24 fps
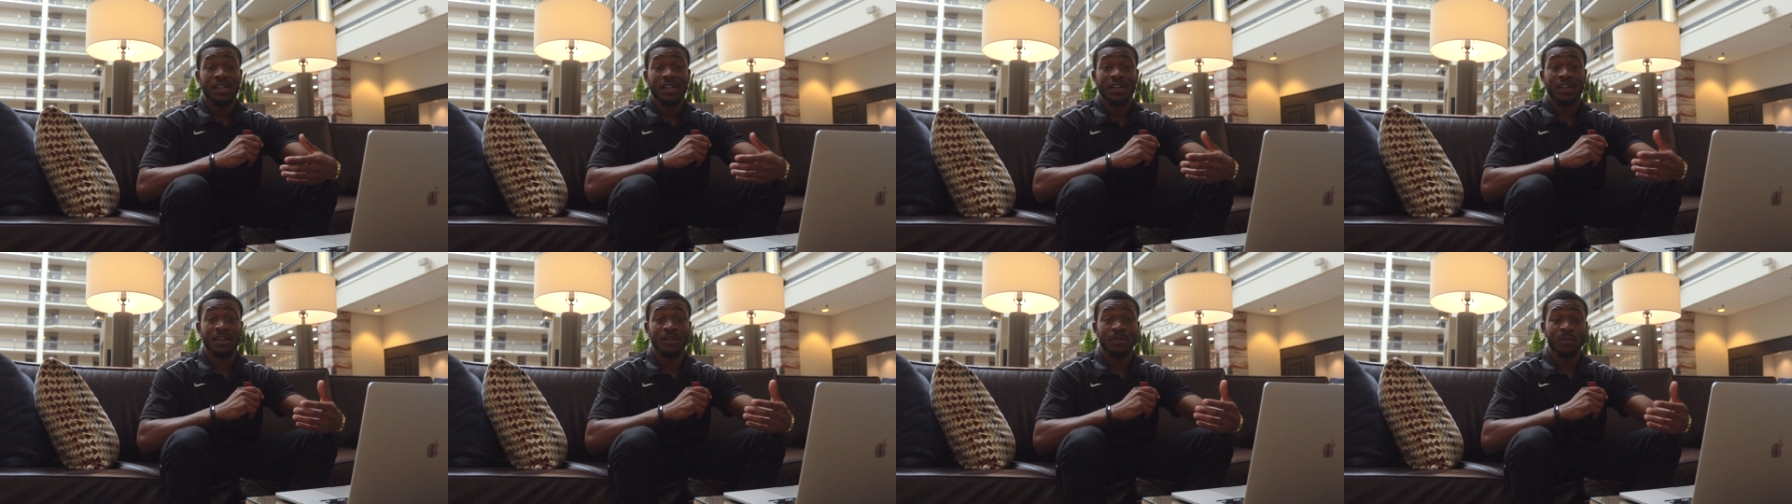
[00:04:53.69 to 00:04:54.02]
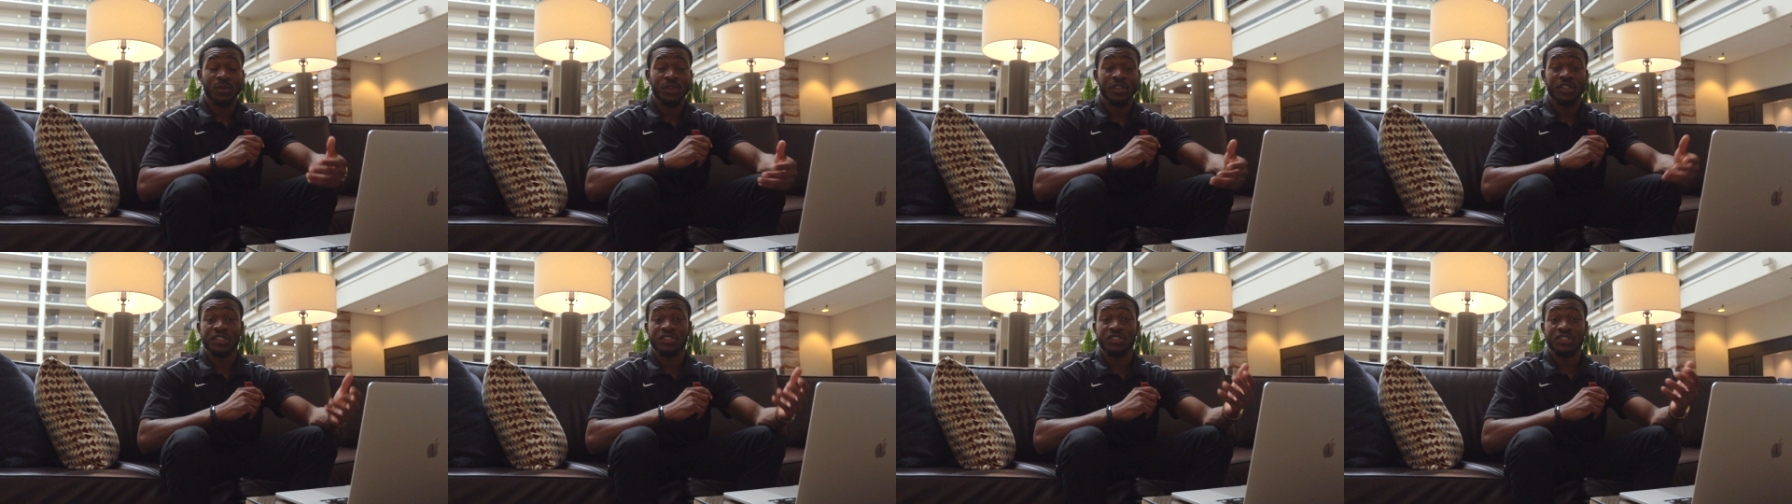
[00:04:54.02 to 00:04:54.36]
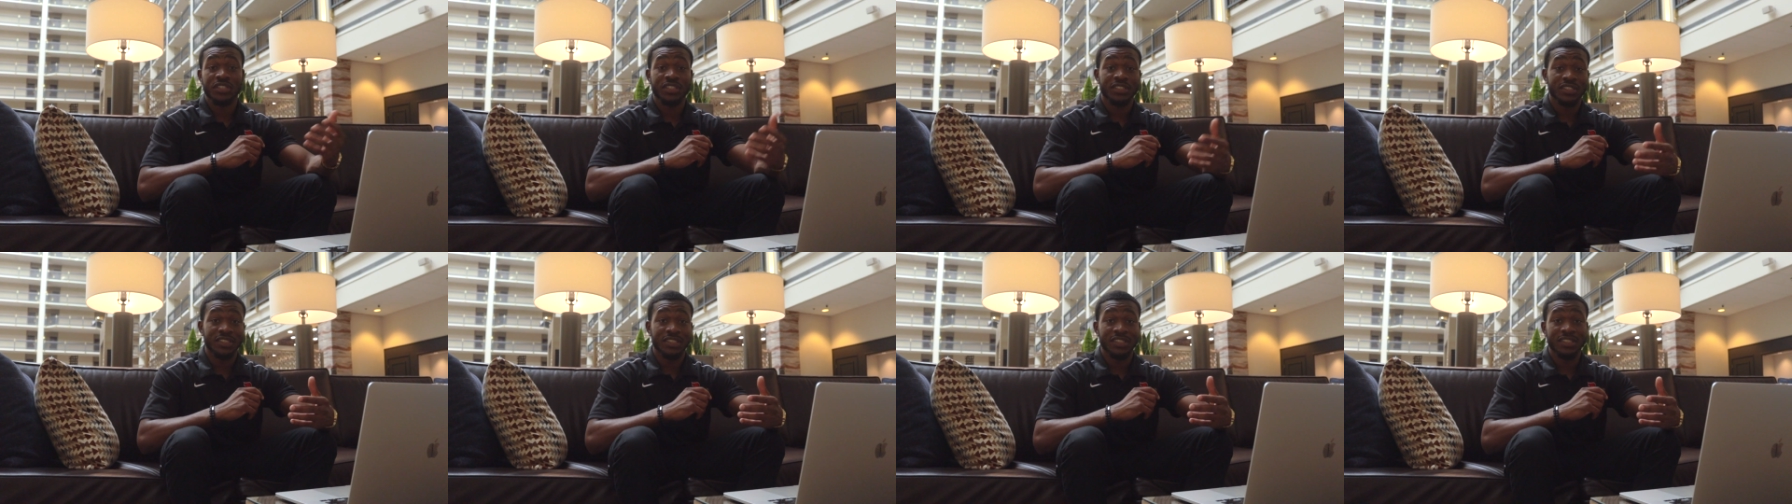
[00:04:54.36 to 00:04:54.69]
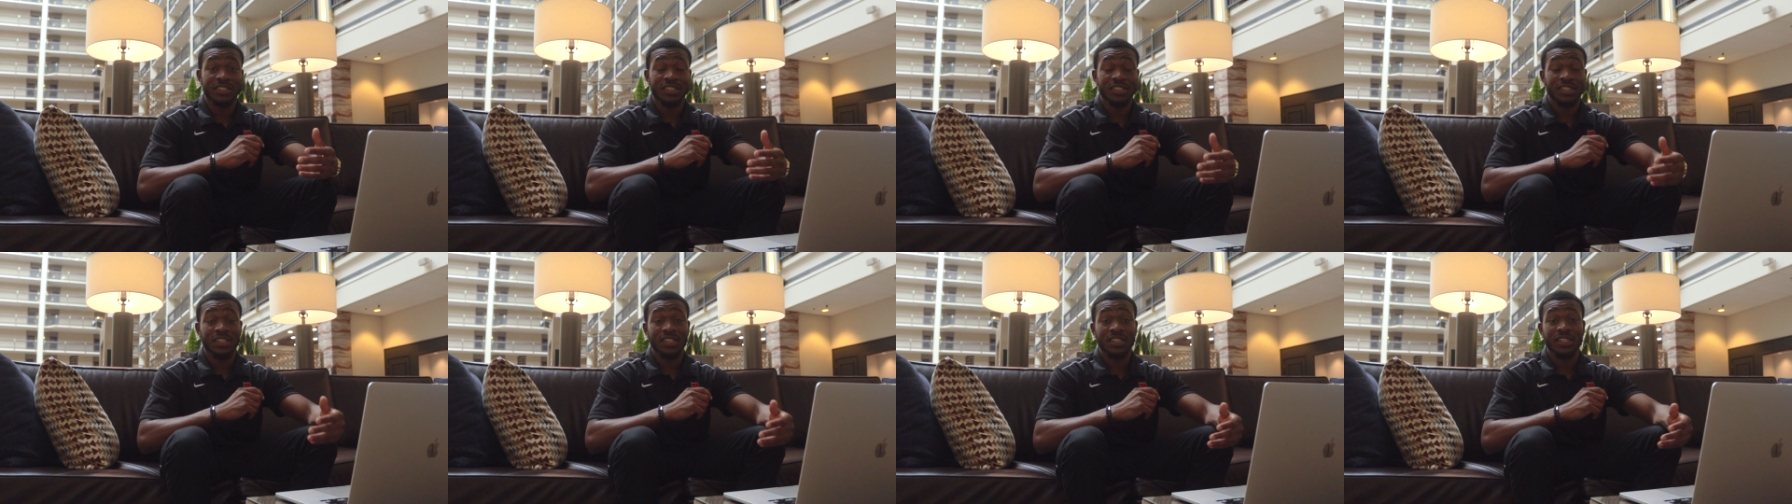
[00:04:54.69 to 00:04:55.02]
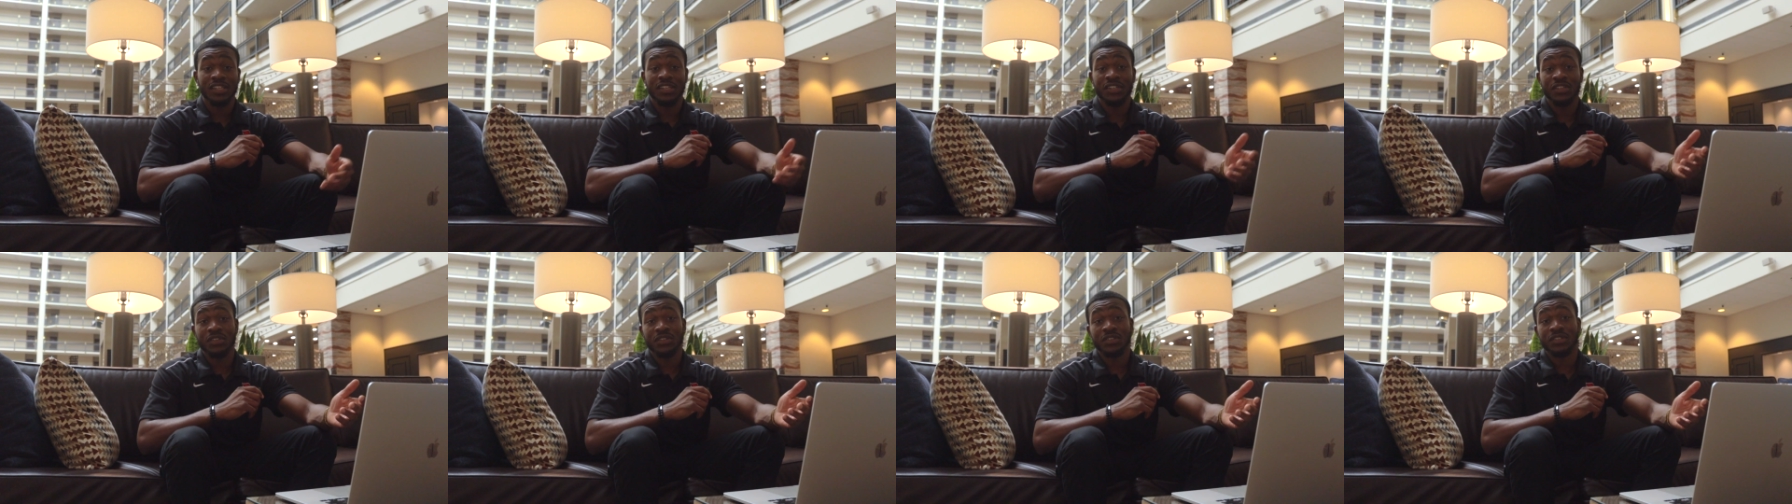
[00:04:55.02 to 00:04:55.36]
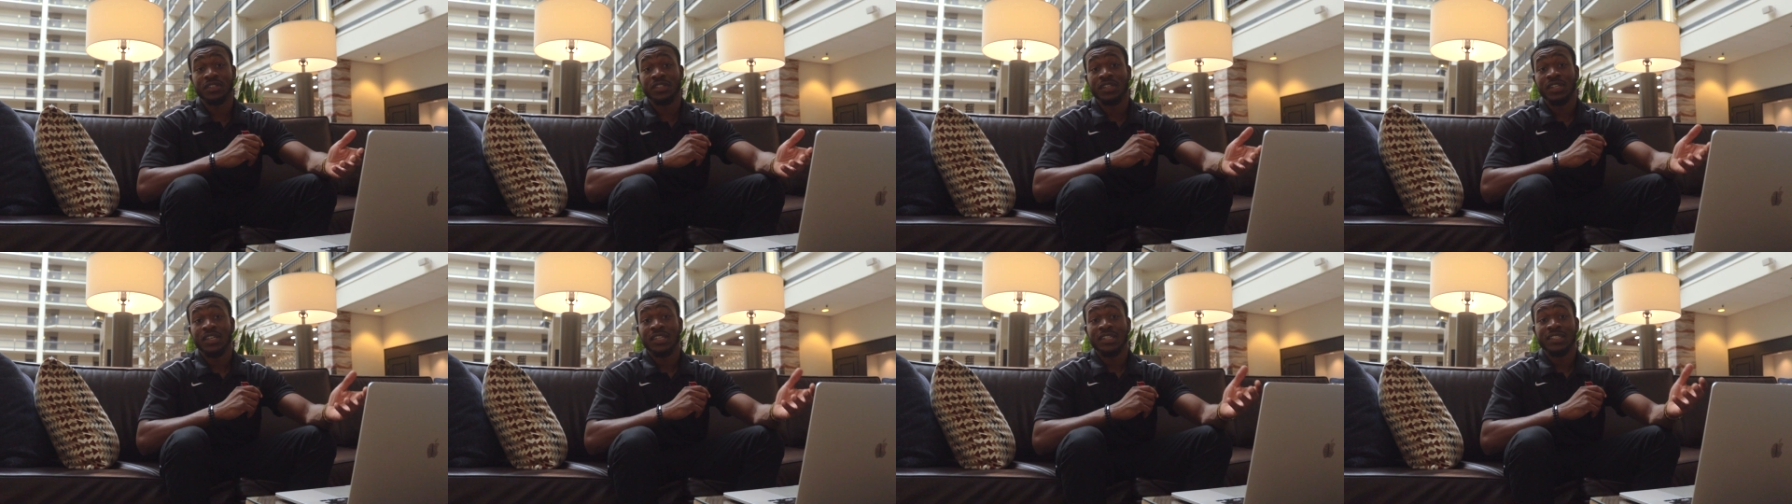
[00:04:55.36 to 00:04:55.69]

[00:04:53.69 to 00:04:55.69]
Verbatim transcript: um, where you're transitioning and you're